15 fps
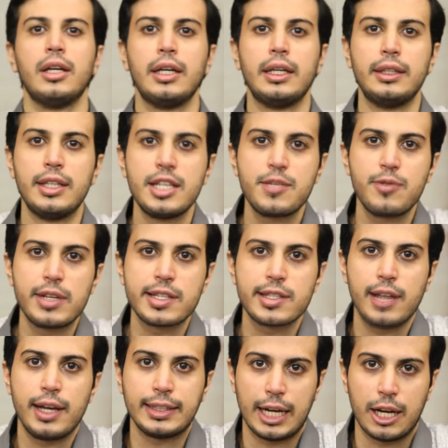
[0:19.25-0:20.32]
In this week's
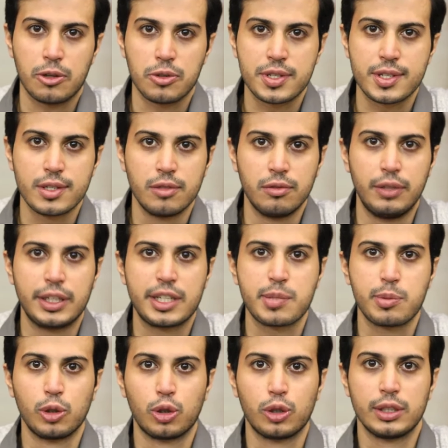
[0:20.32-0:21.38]
Lighthouse, we
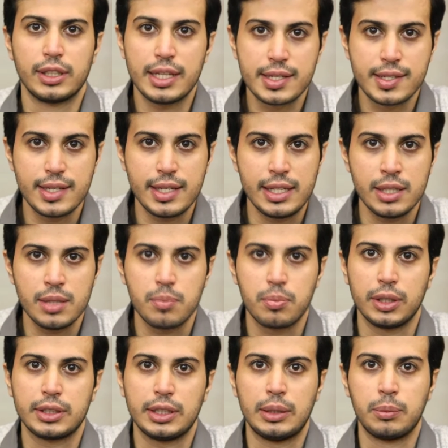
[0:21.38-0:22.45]
explore less seen
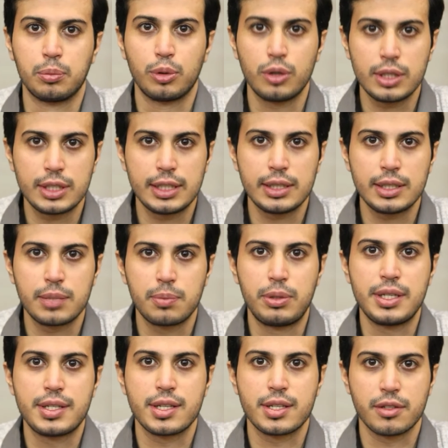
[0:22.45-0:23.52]
but important
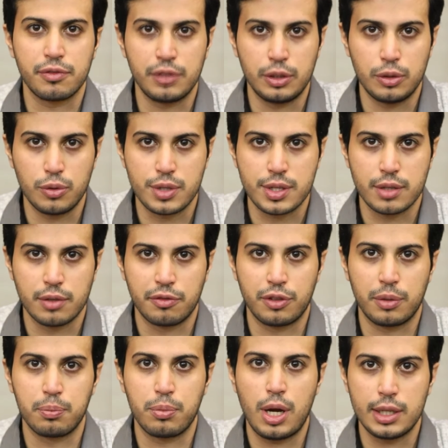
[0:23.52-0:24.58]
pieces of news
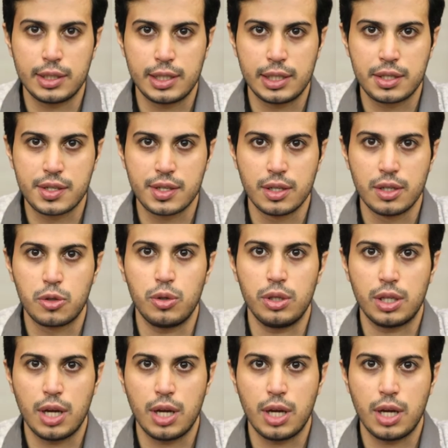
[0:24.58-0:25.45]
from politics to